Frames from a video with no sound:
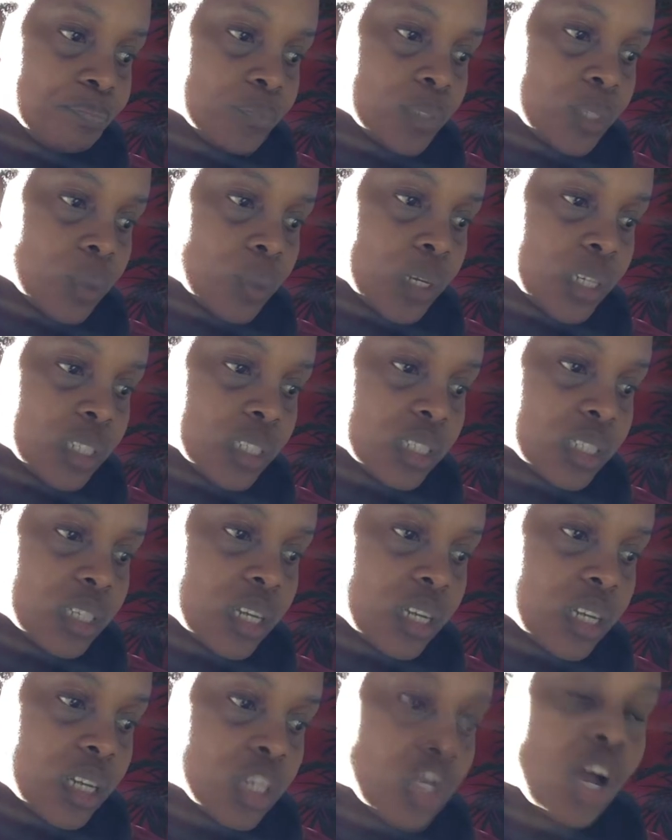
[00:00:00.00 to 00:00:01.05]
What else?
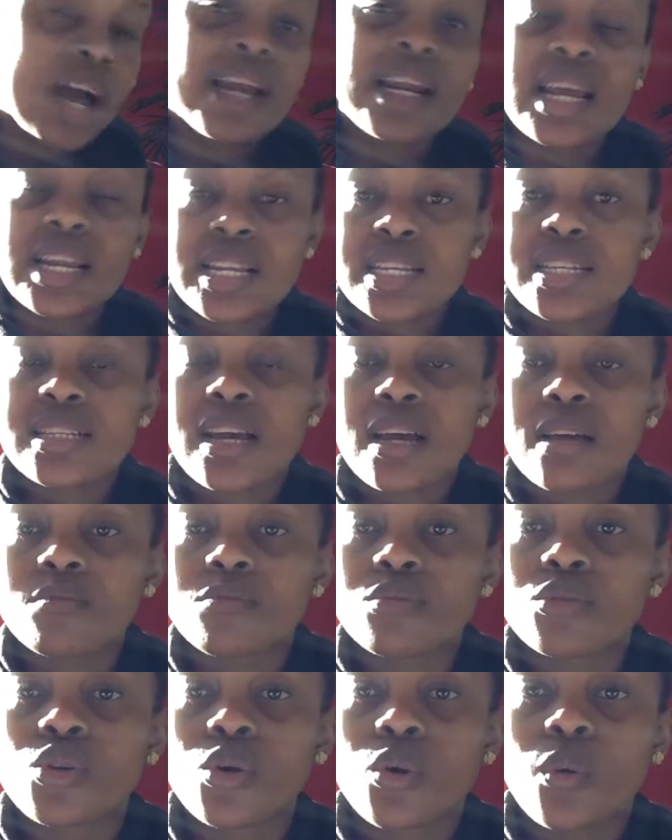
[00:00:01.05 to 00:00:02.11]
Yeah, and I cleaned up.
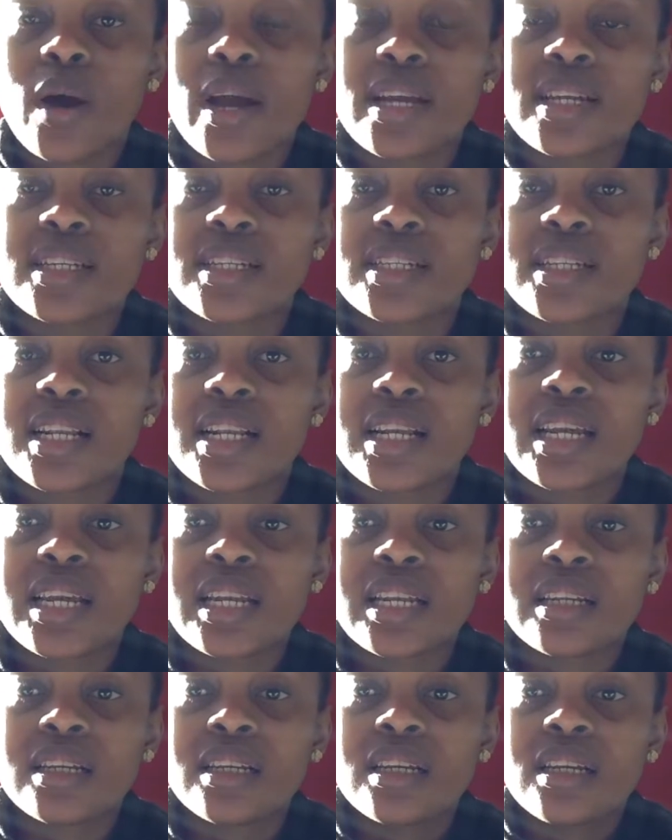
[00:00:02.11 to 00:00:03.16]
So I did clean